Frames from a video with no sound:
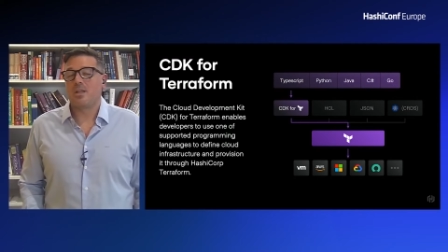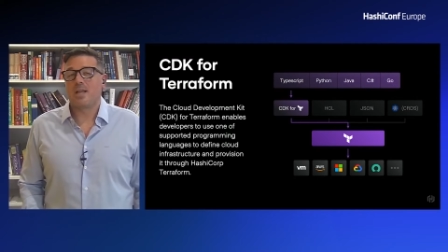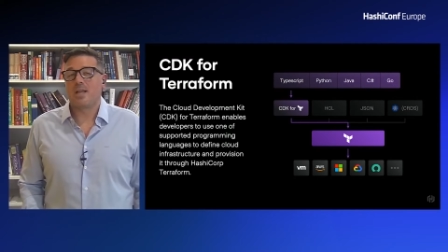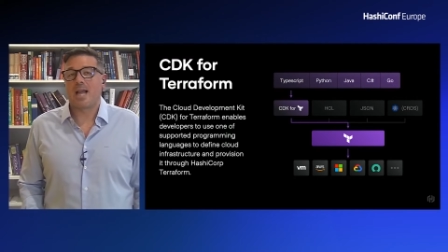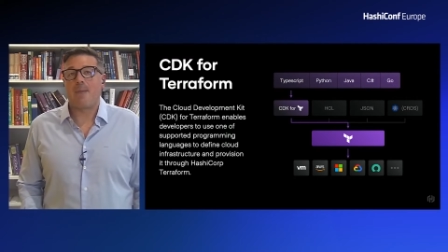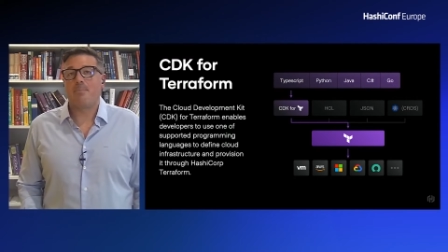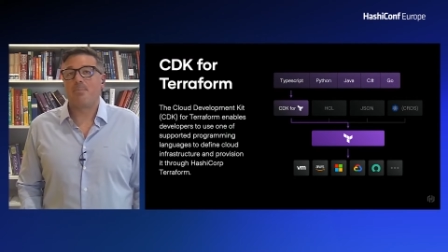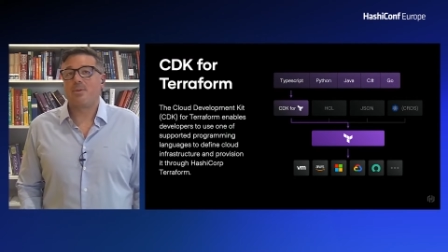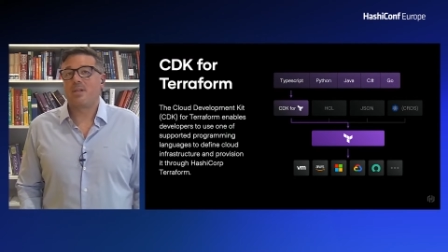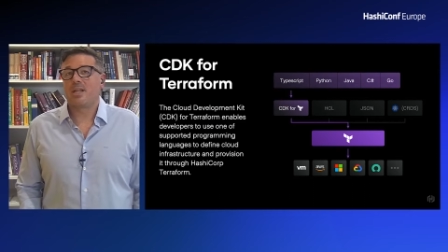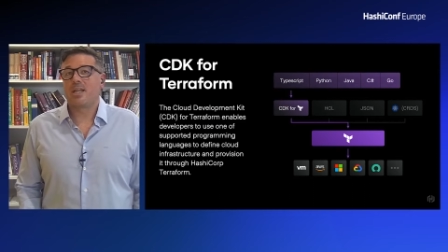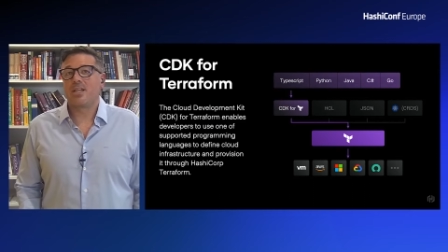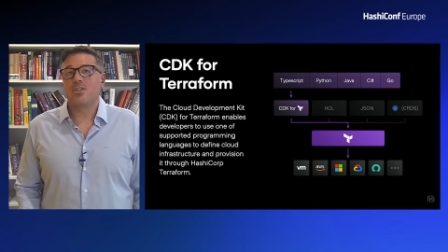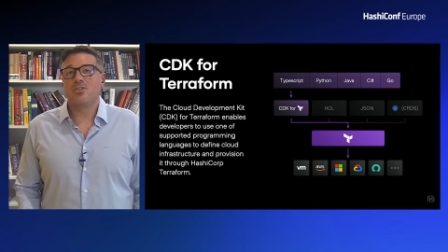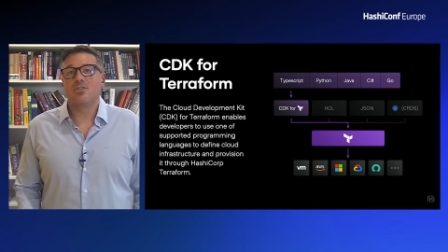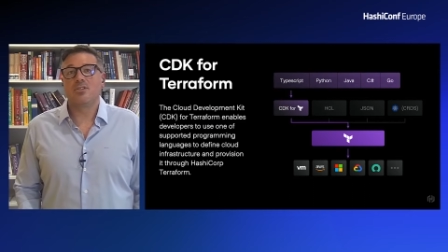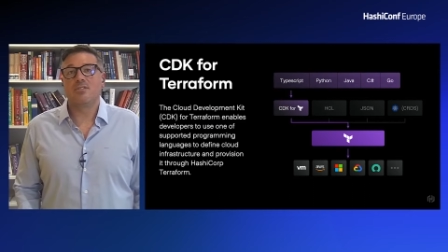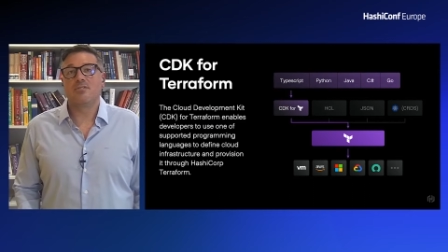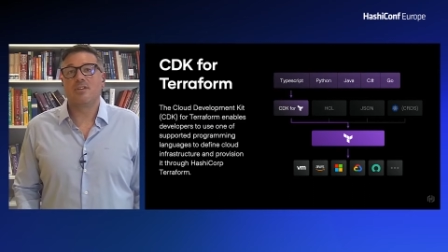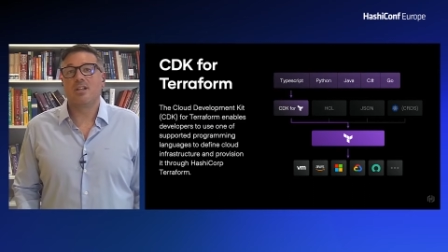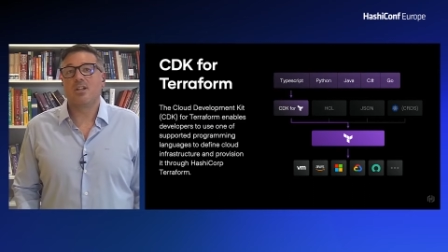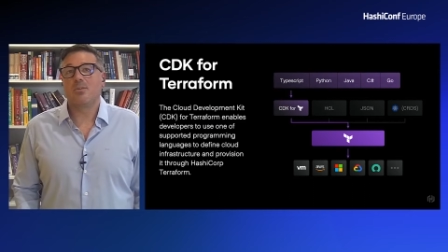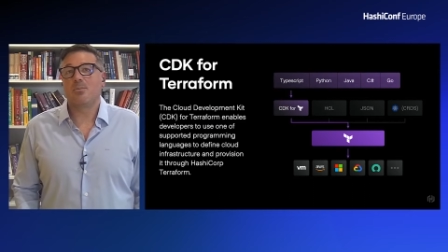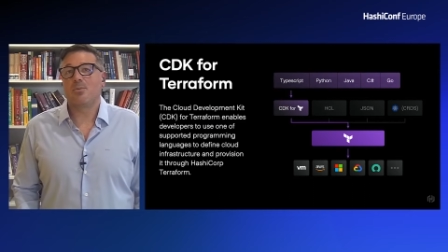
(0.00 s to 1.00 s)
application
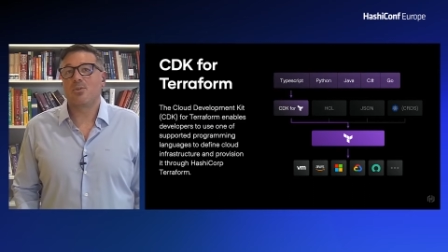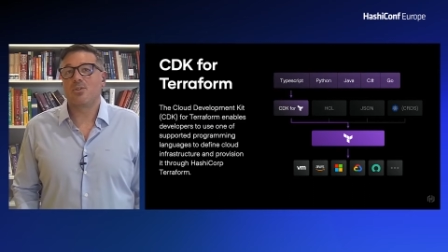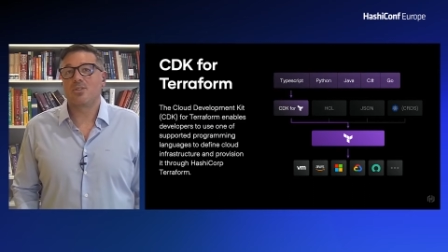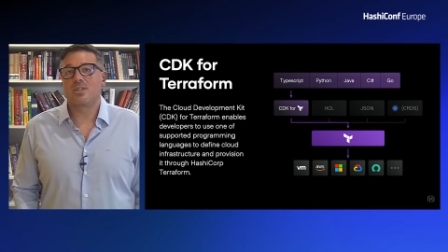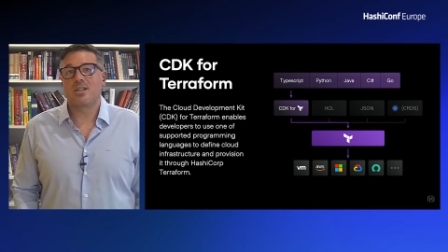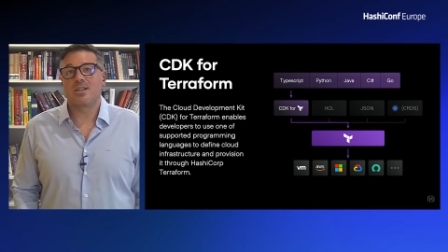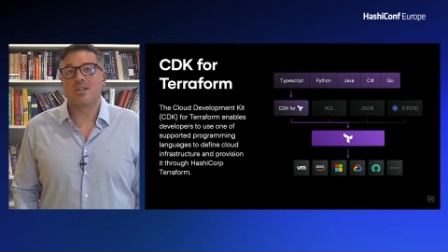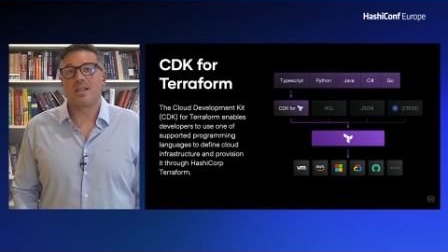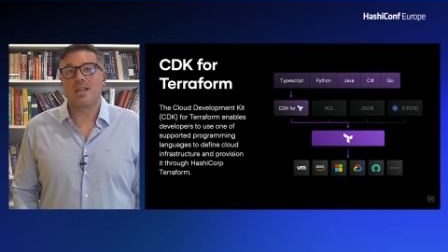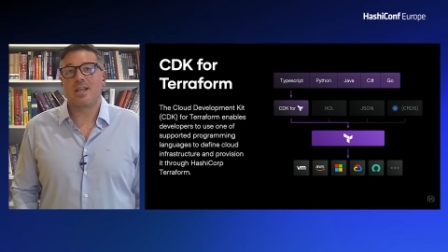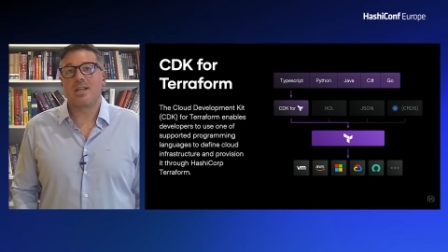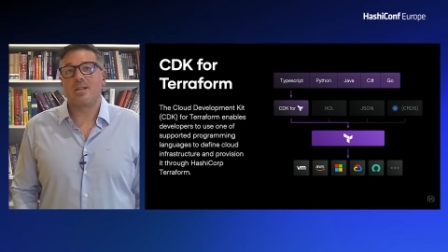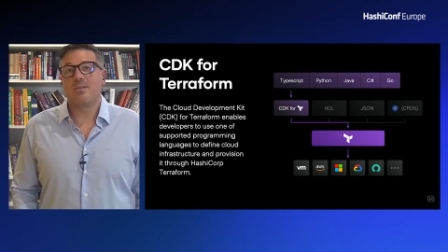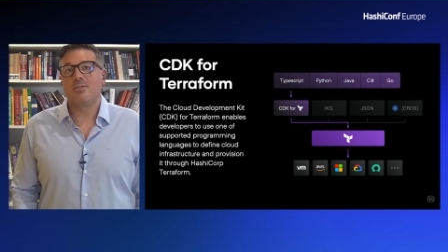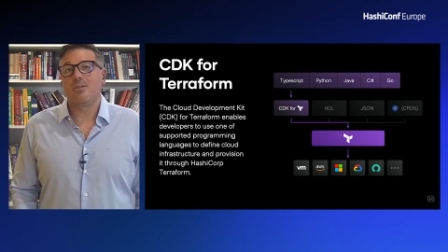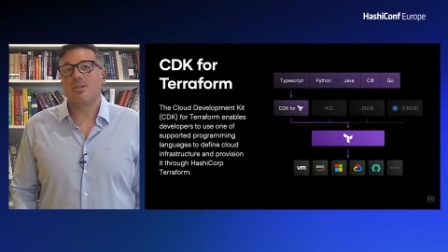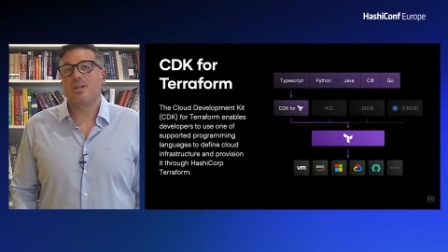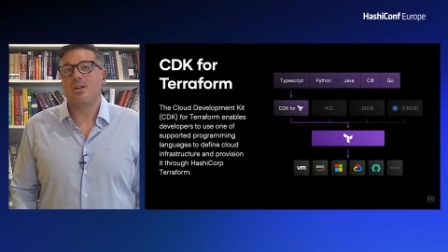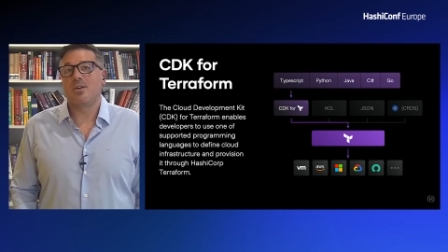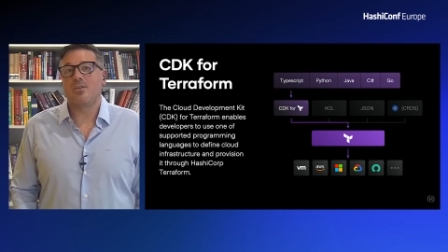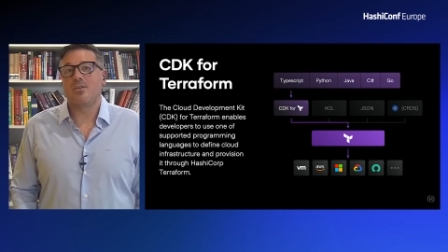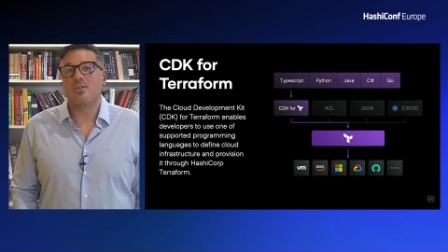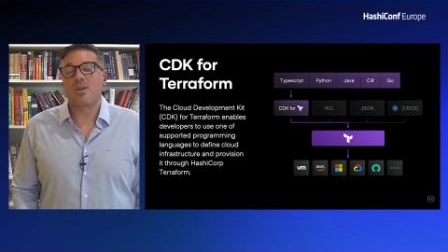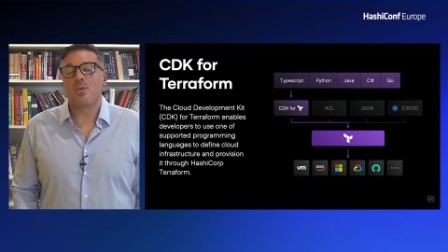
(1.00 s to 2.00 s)
developers that they,
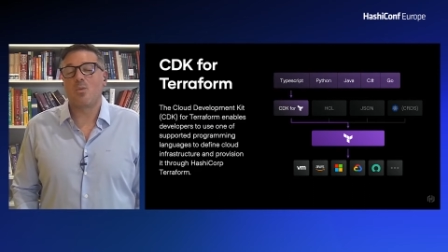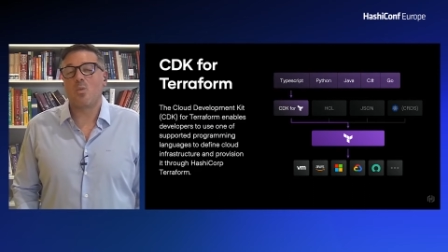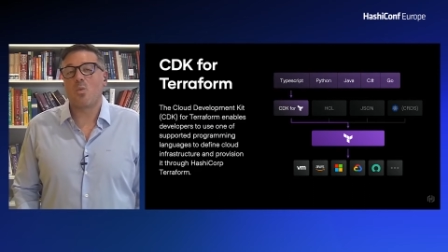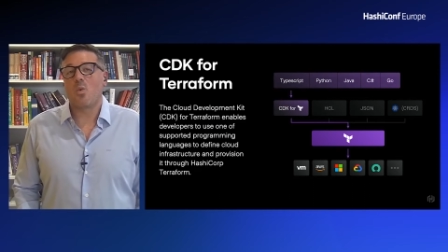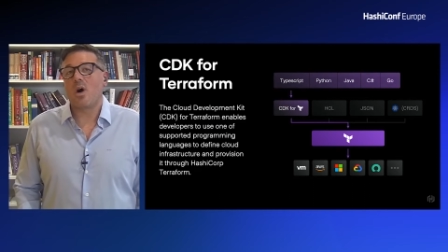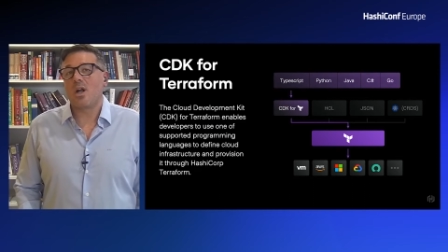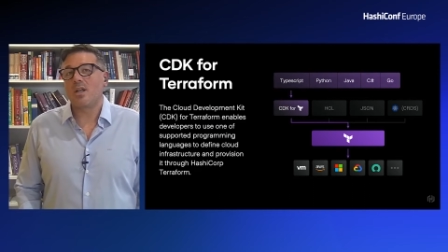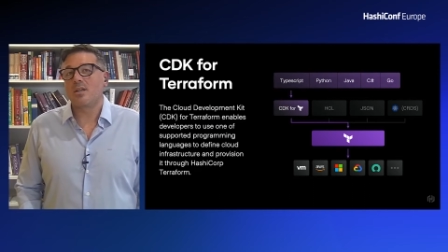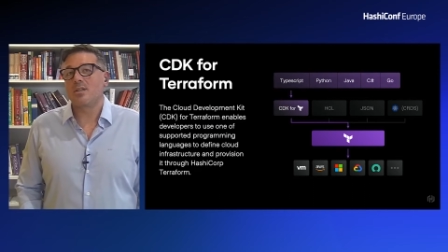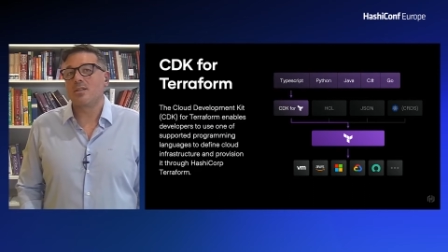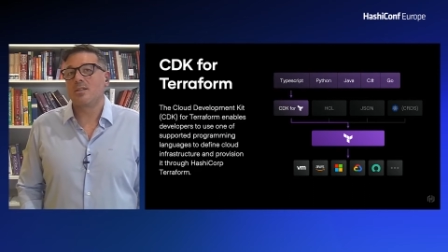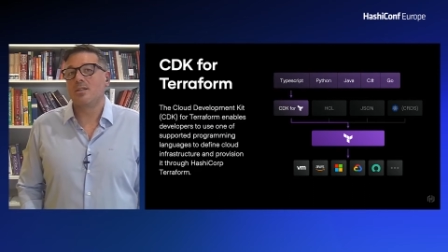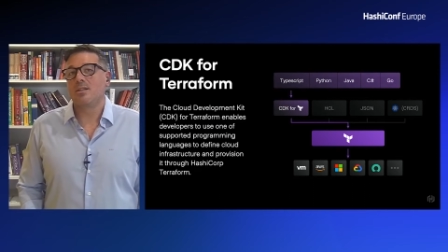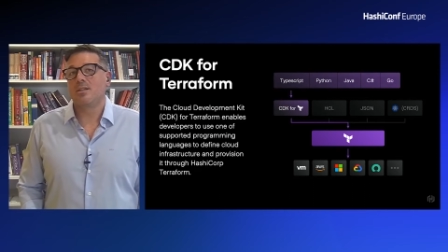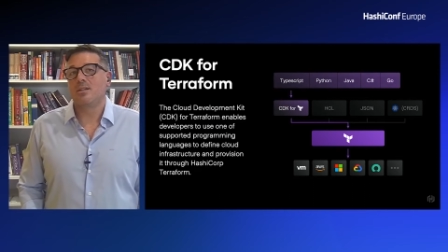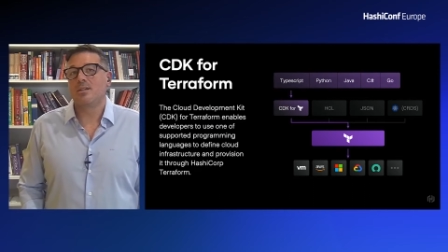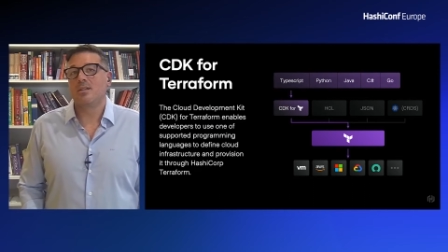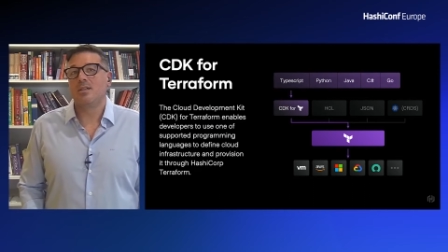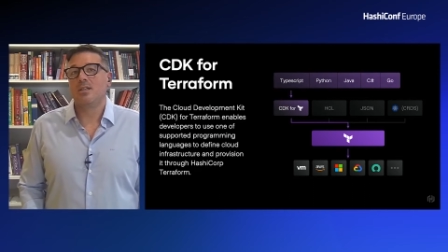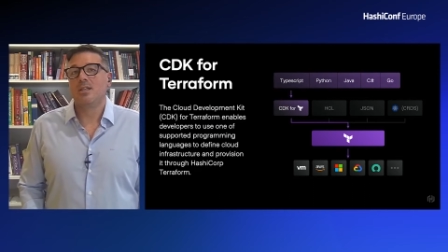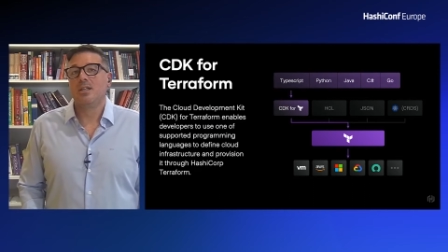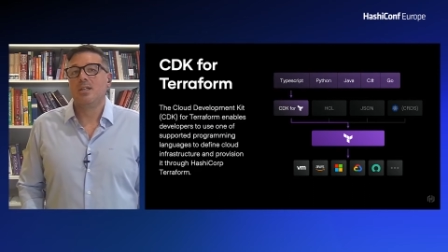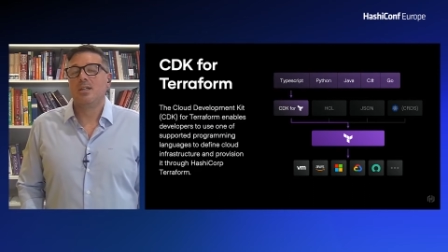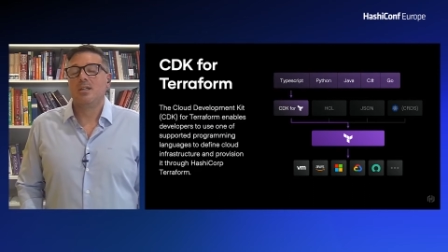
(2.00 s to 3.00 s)
you know, they want
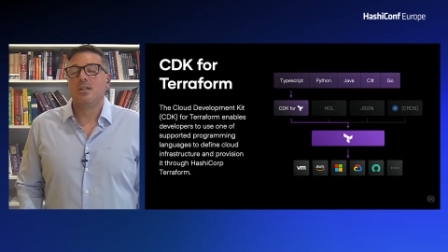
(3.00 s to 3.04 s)
to